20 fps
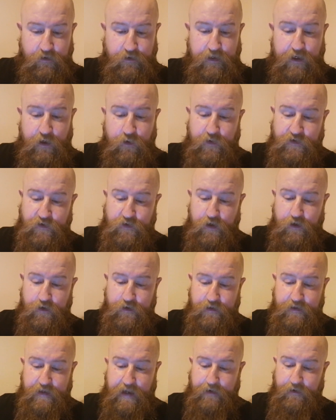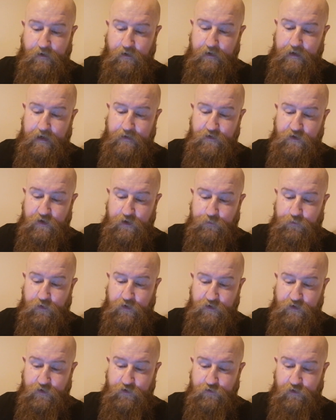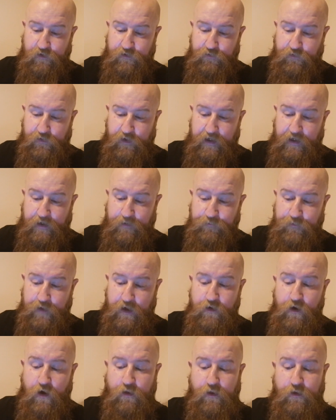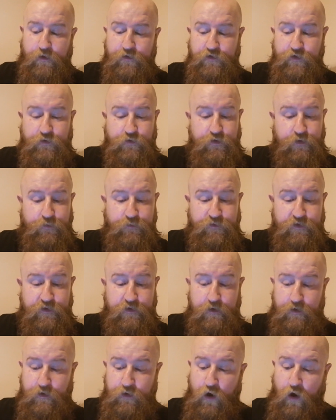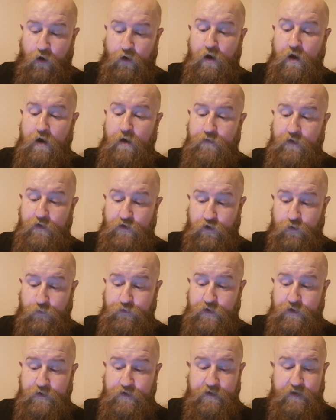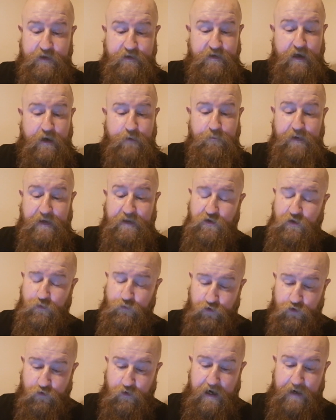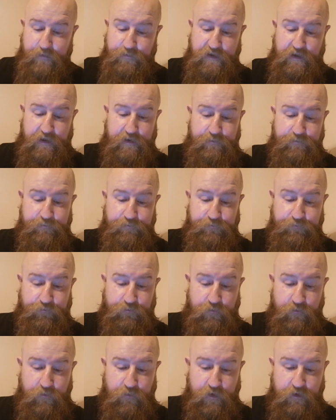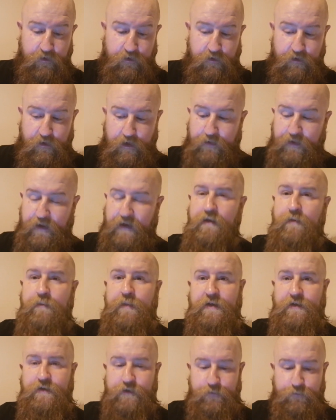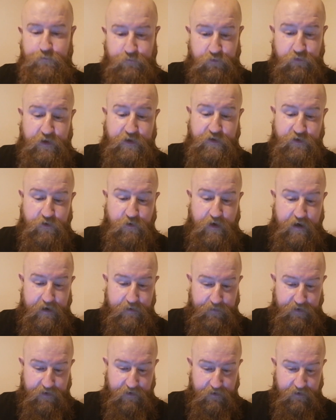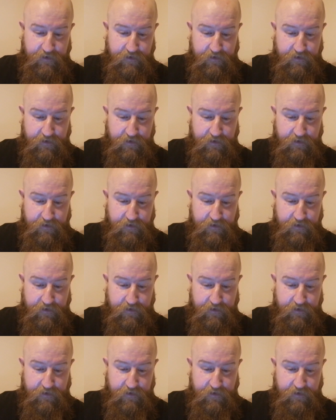The inquest heard that Daniel had entered the prison drug free and none of the substances had been subscribed to him. I think they mean prescribed.